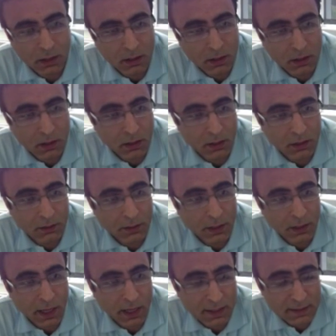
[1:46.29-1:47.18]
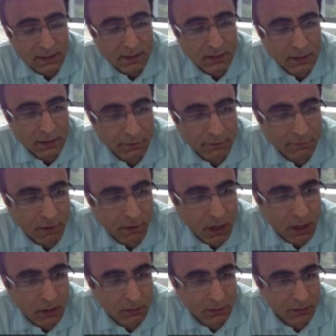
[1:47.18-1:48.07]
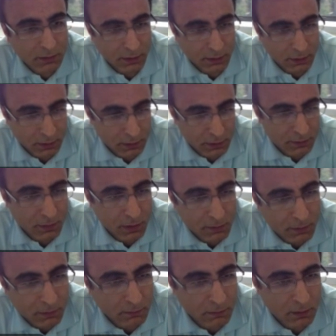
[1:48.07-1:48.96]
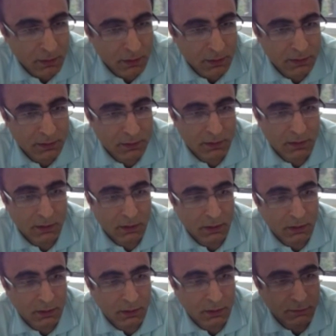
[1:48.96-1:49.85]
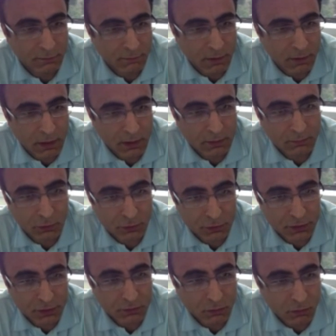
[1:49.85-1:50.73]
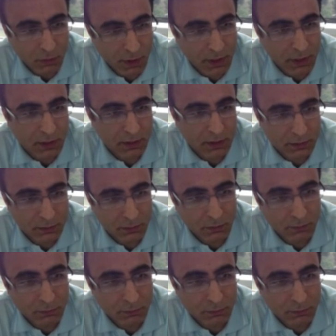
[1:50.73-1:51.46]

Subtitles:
The answer they found in this paper was, in fact, protein quake.